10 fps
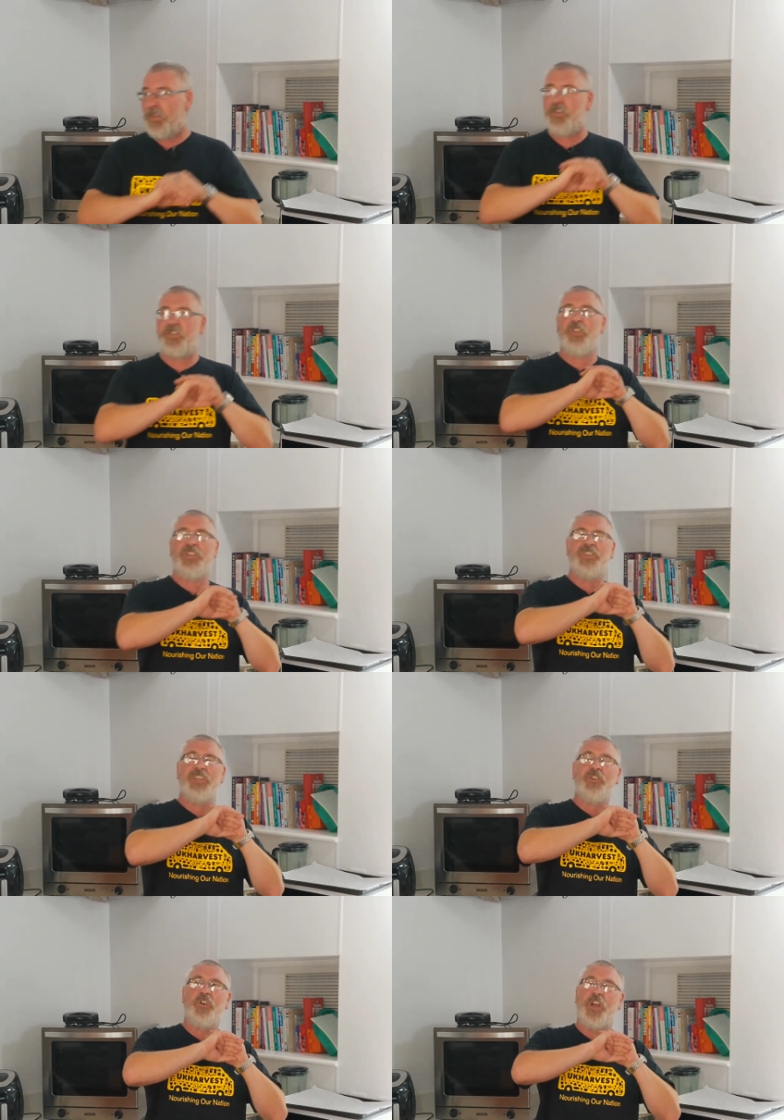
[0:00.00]
So this
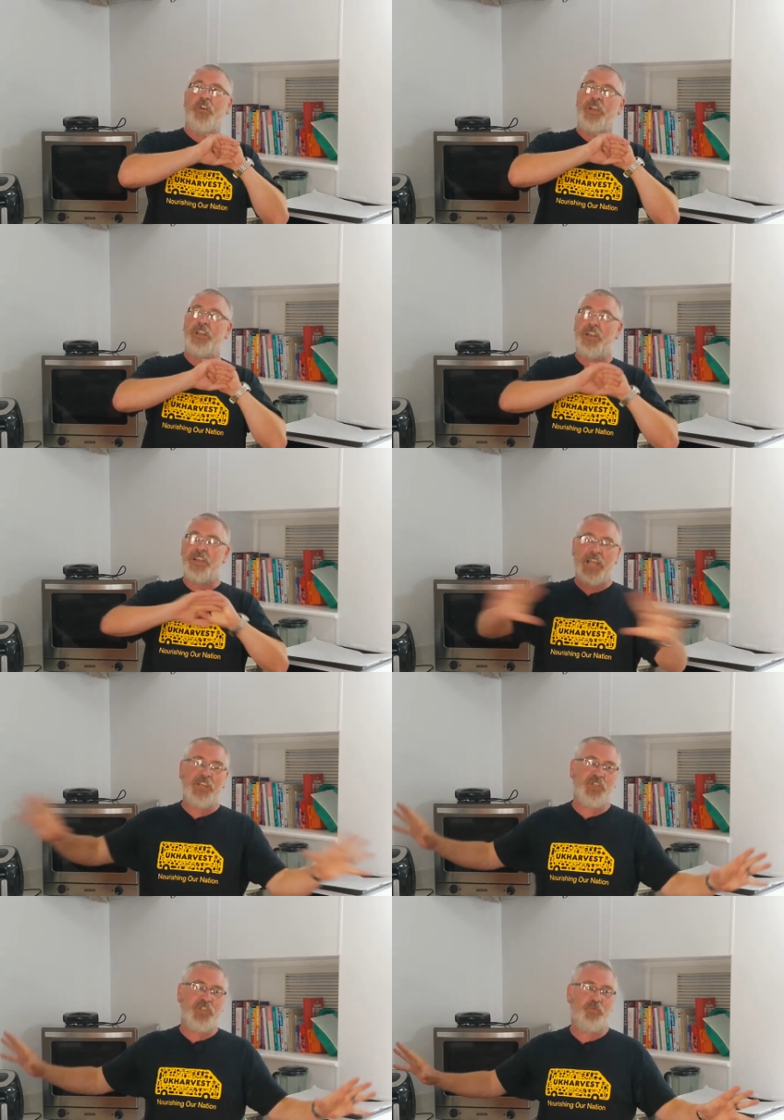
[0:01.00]
is going
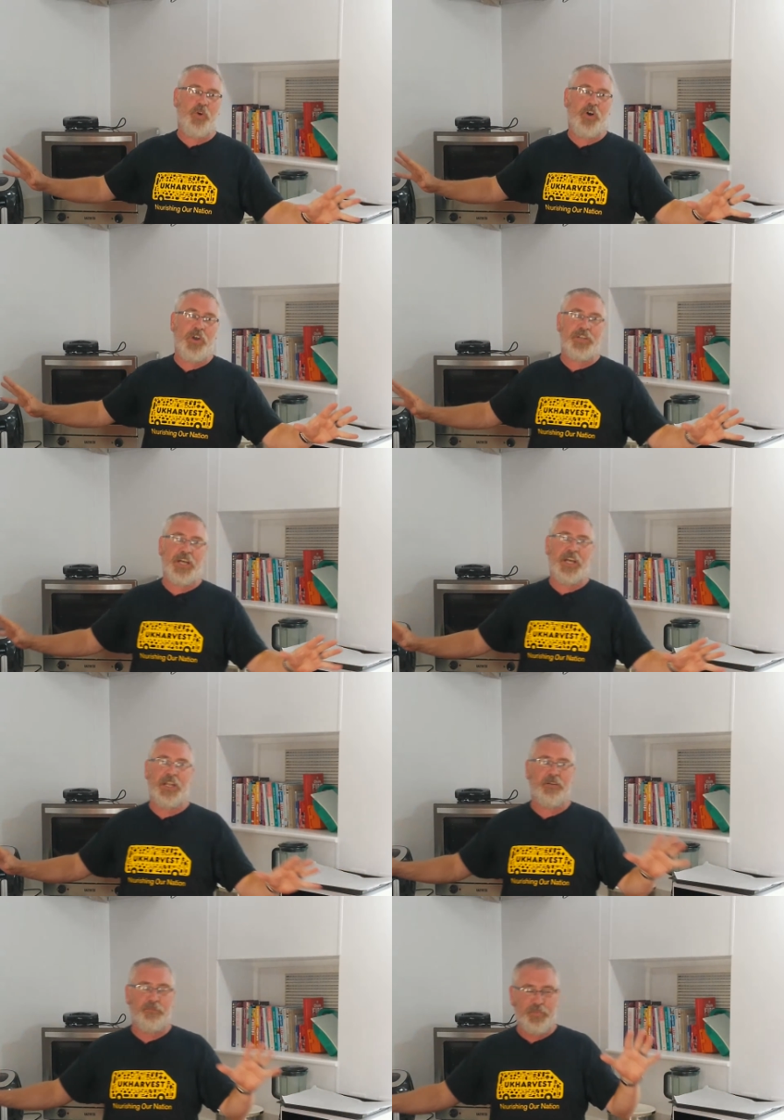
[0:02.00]
nationwide
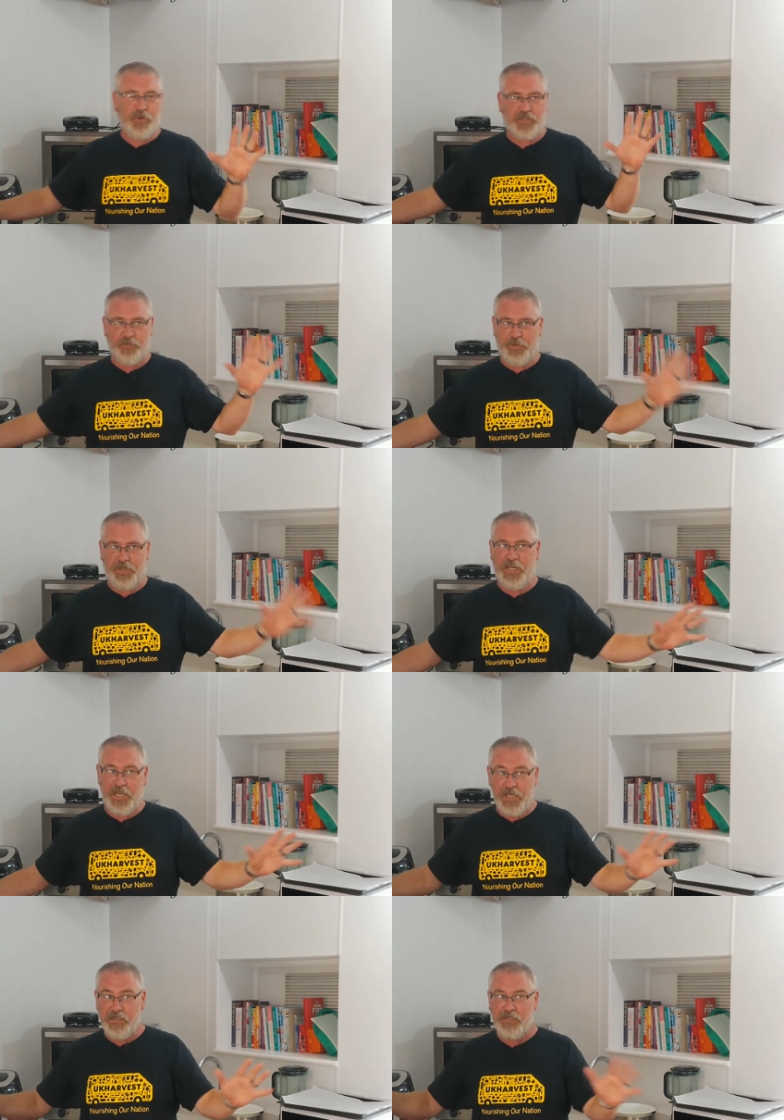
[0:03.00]
and possibly
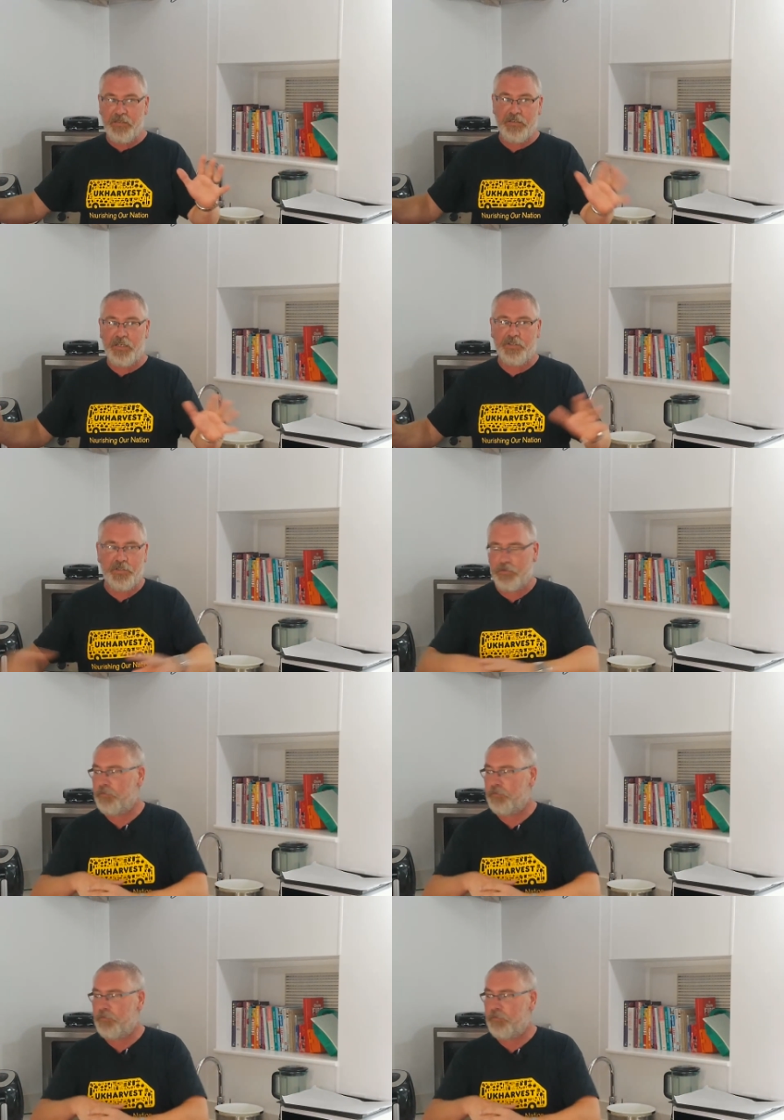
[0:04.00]
international.